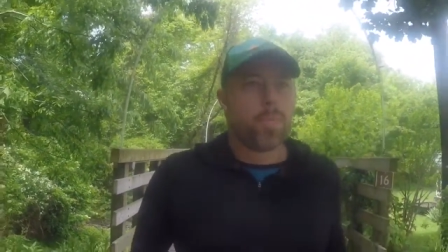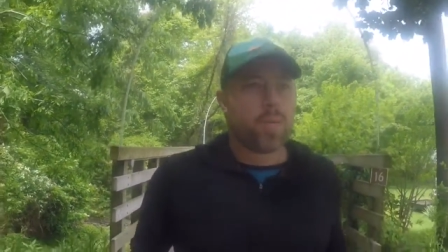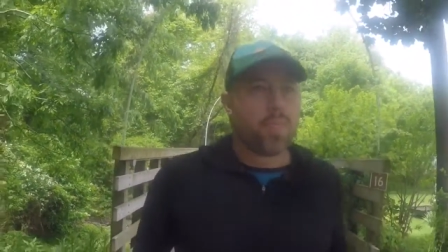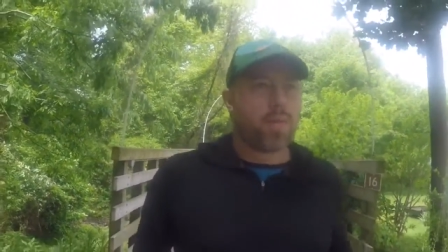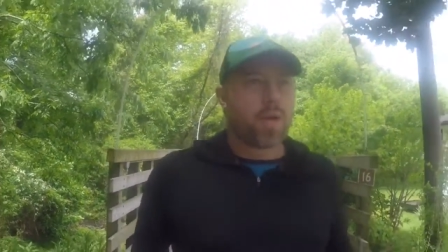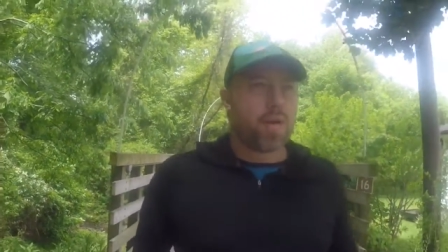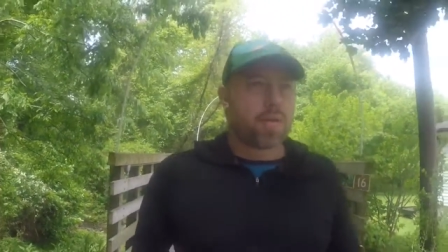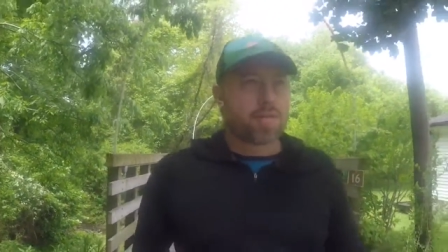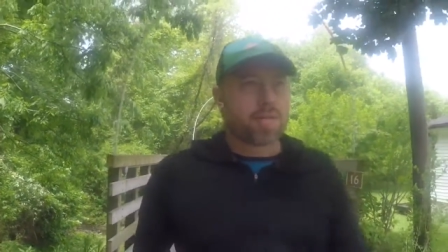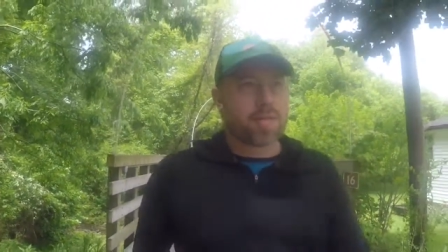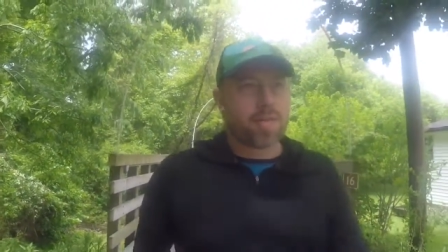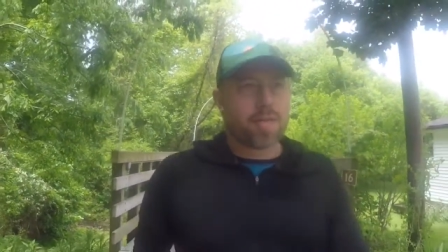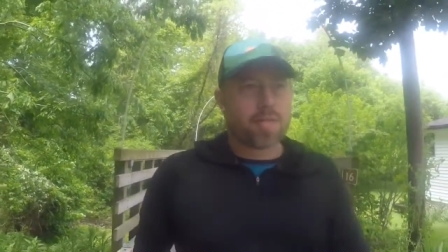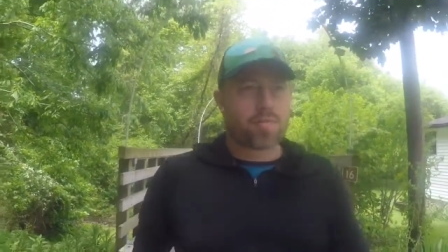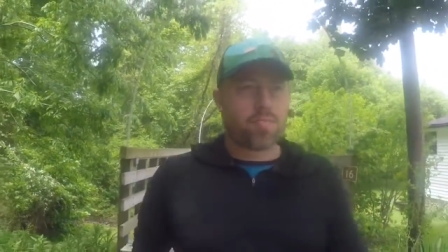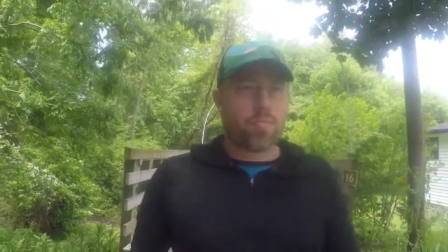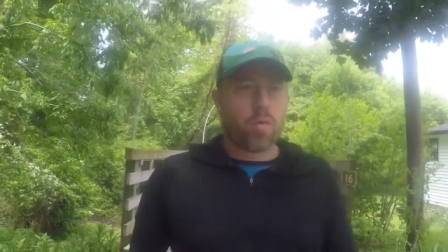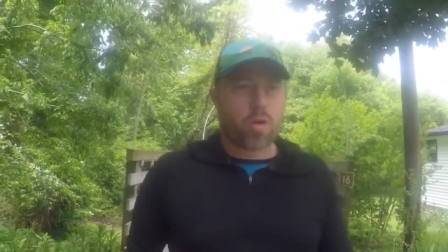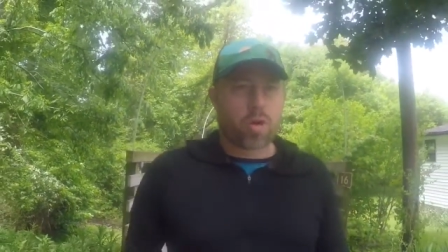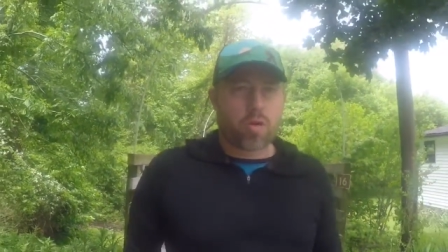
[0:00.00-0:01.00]
but it's
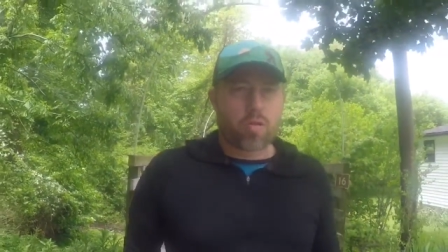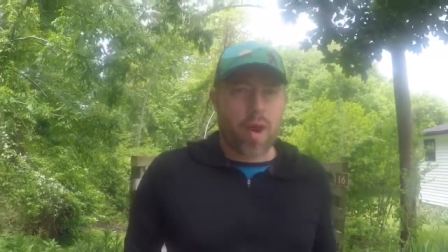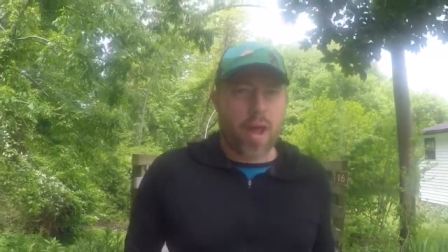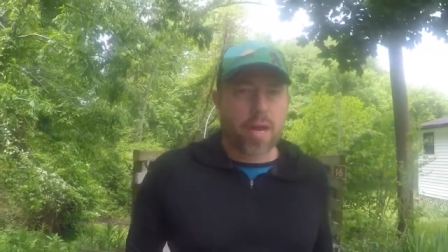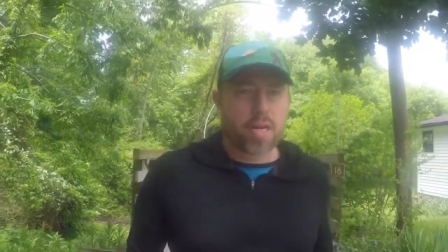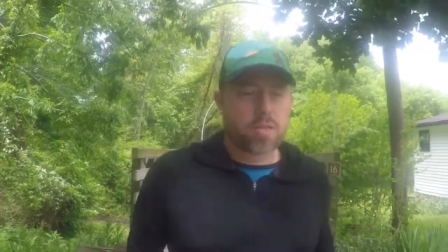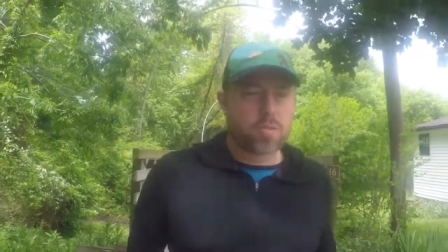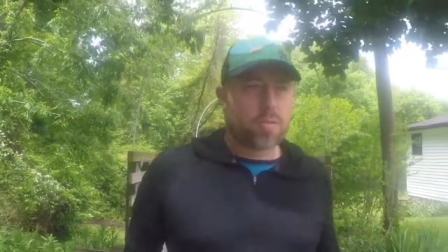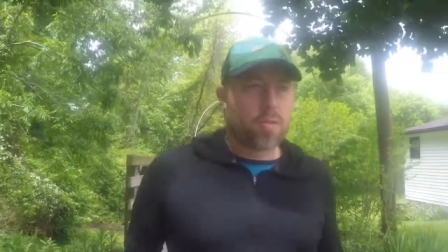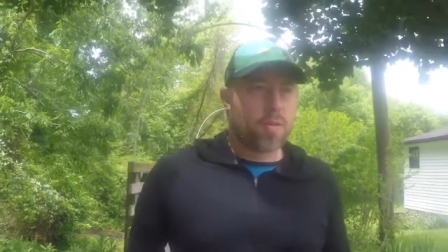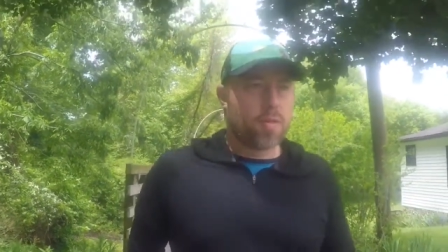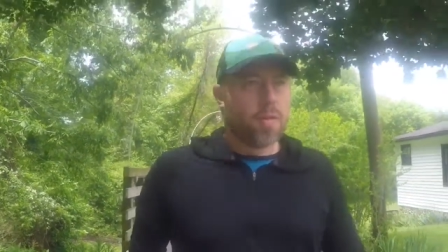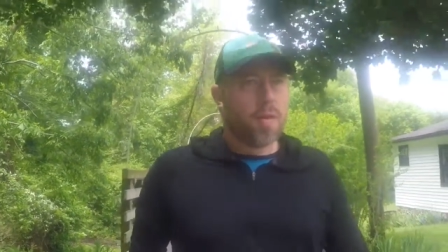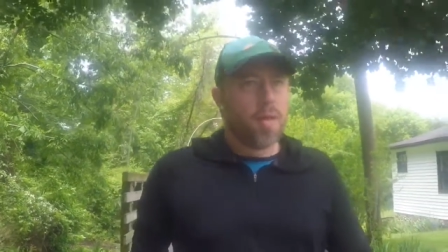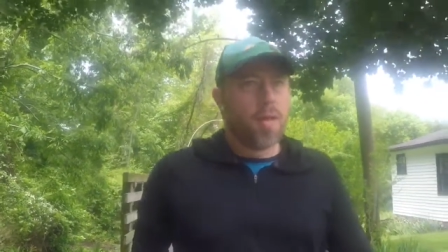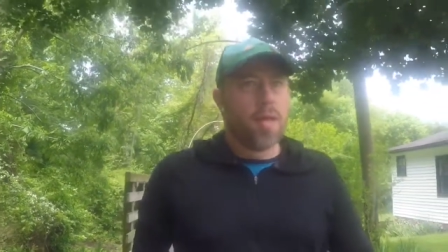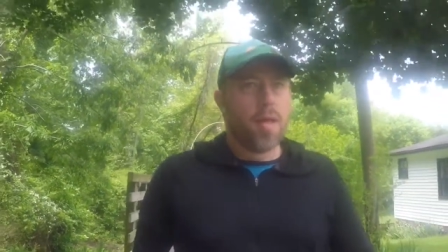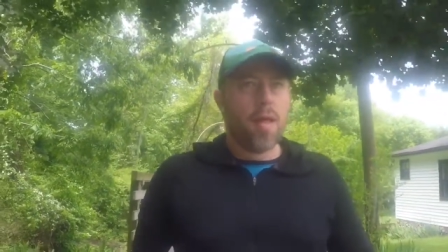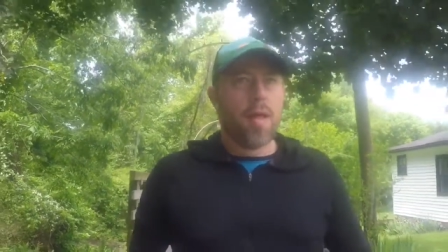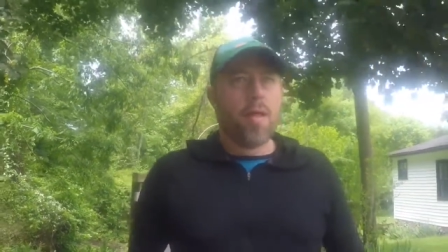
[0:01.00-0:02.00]
more gradual
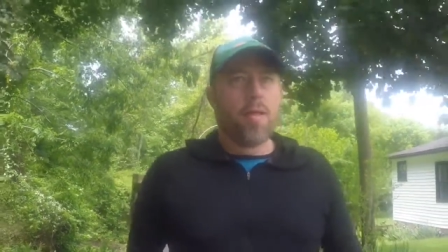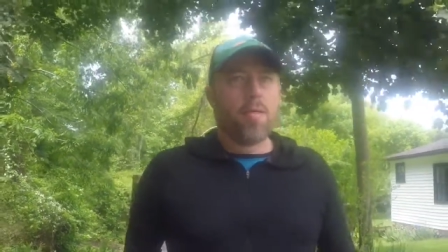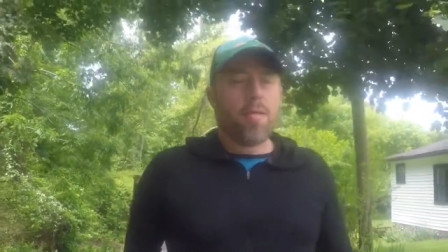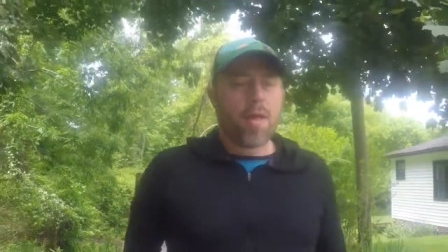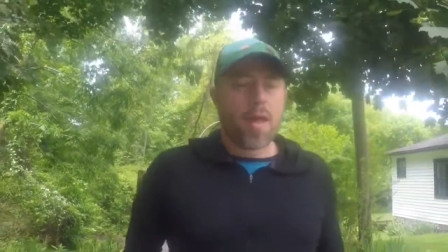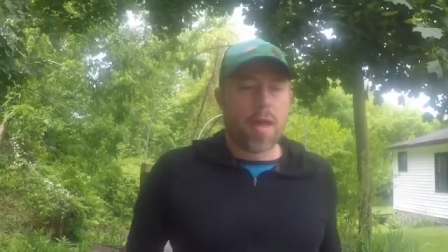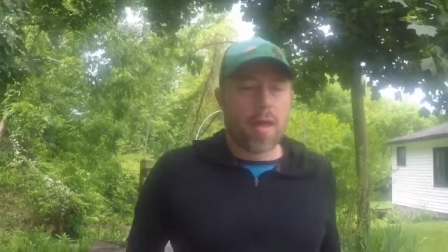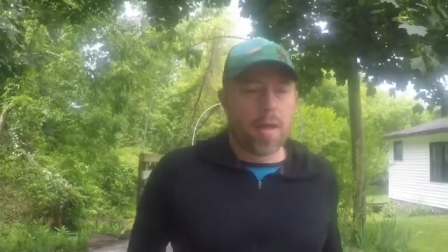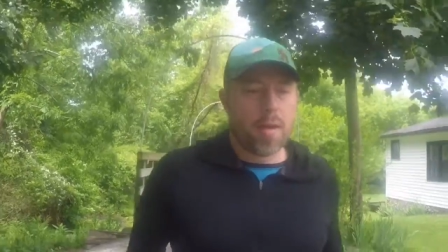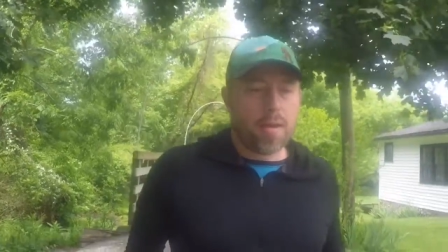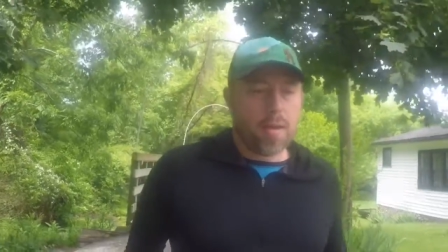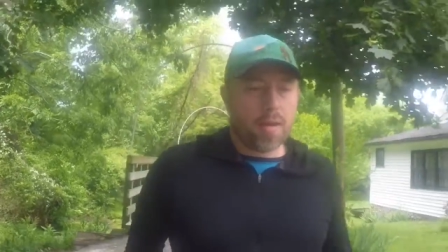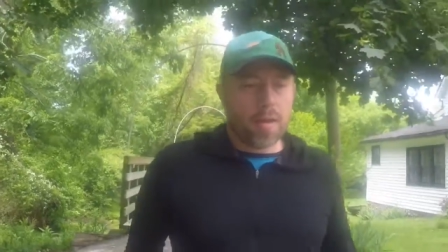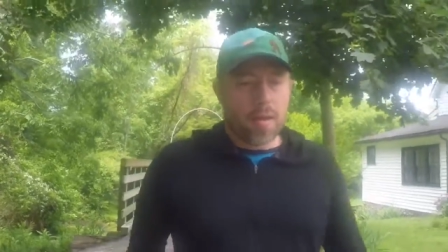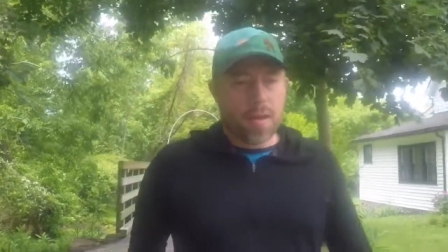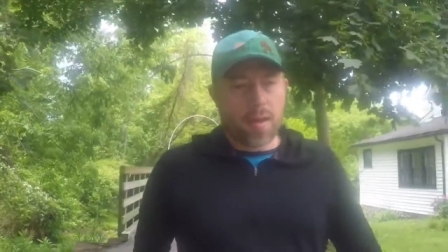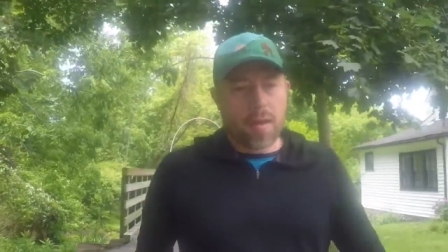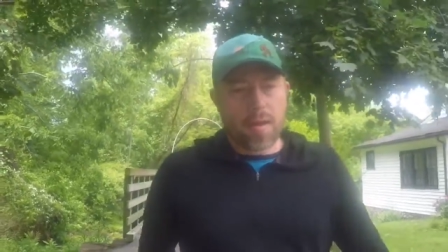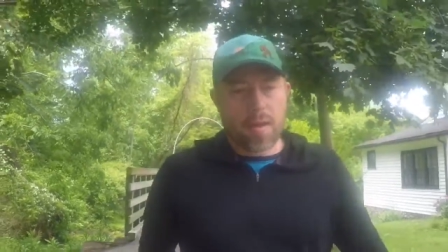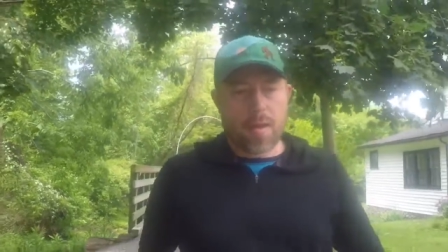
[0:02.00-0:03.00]
than
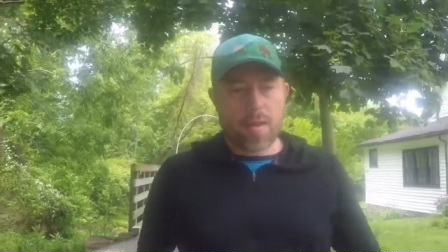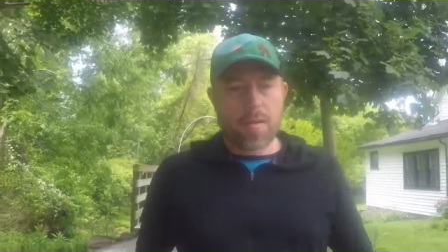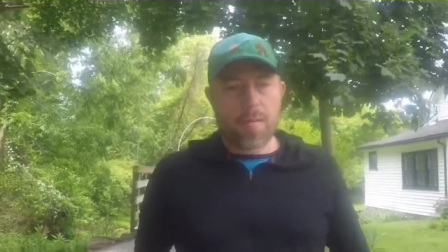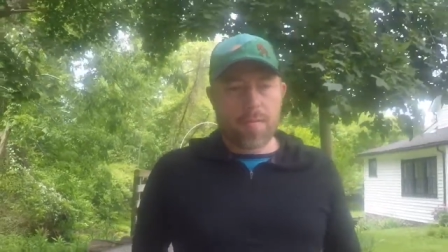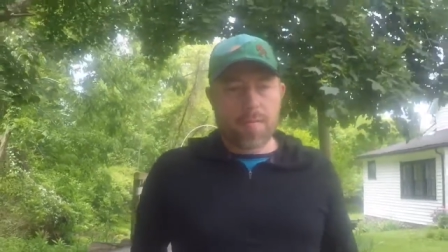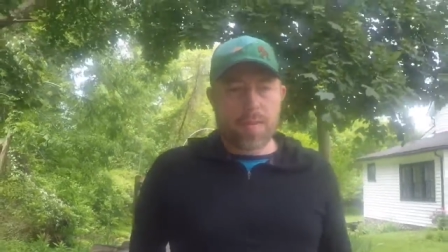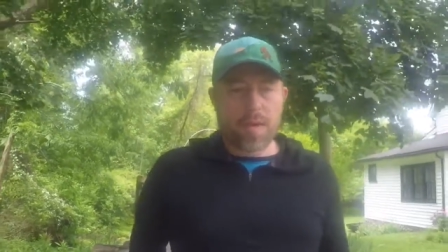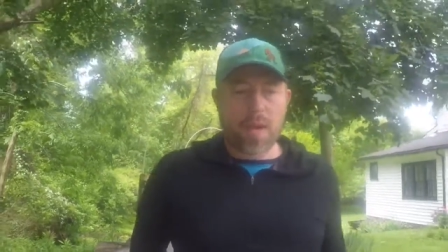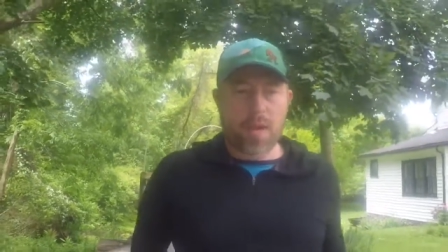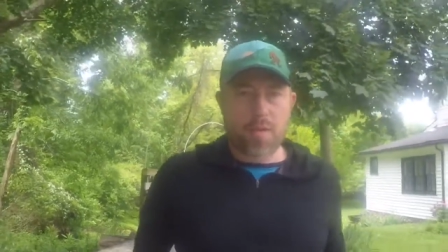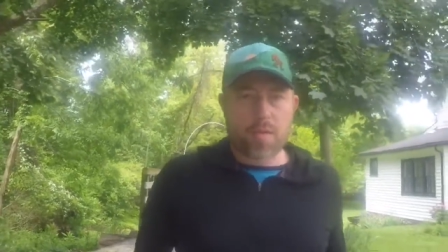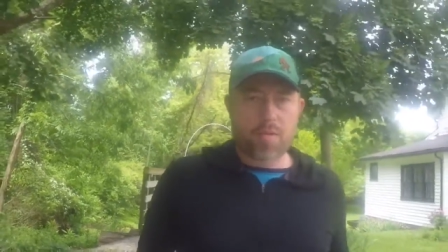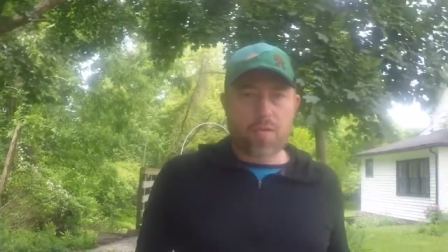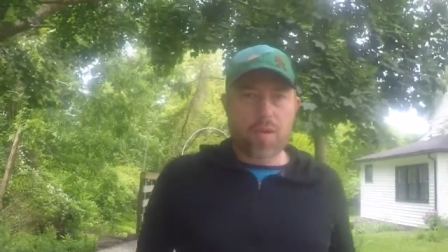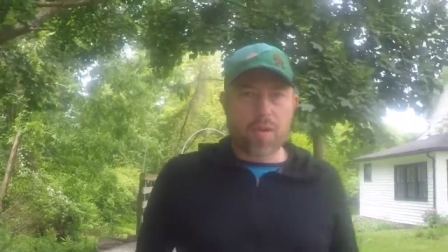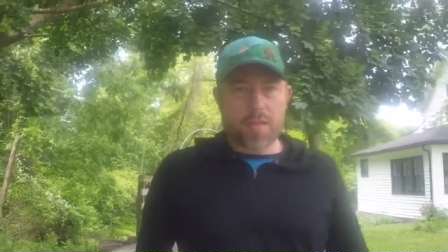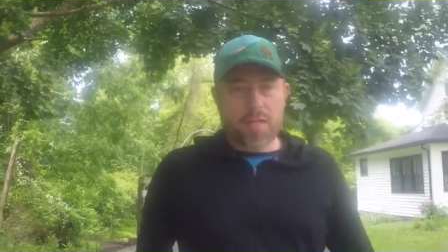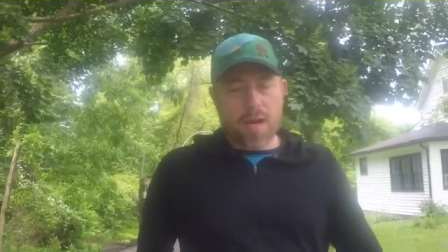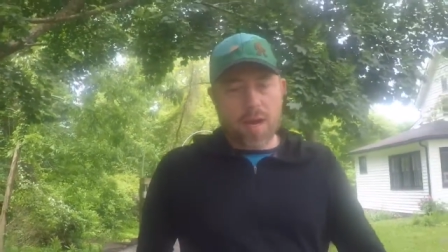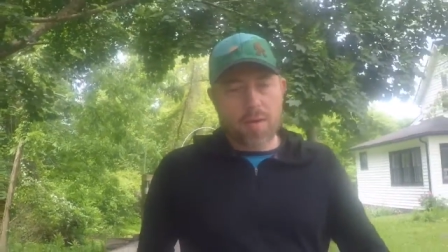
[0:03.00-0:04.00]
the other
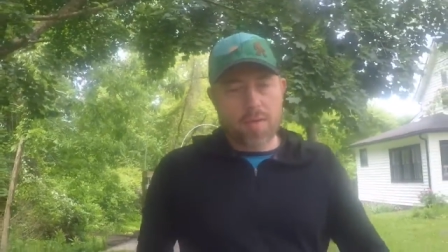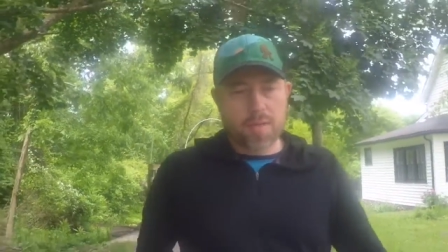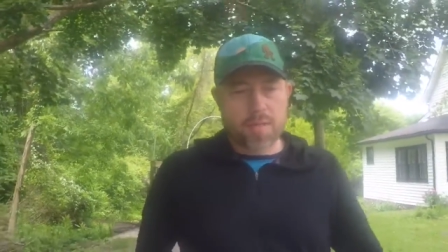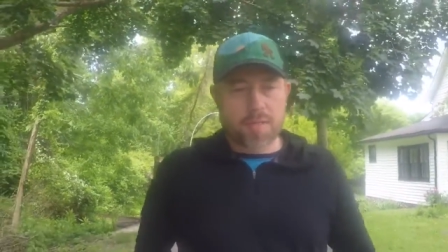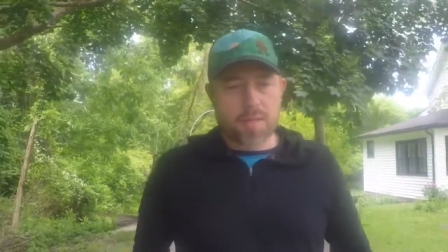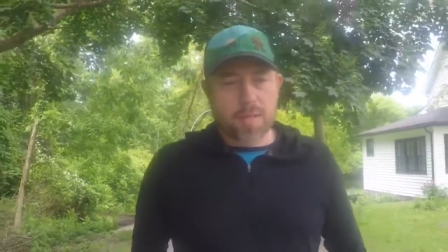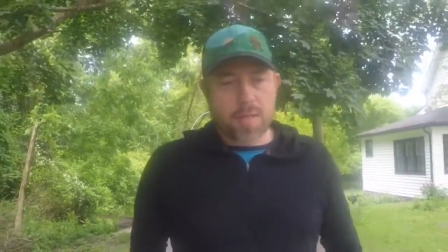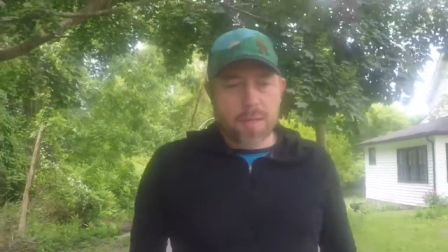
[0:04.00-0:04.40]
trail towns.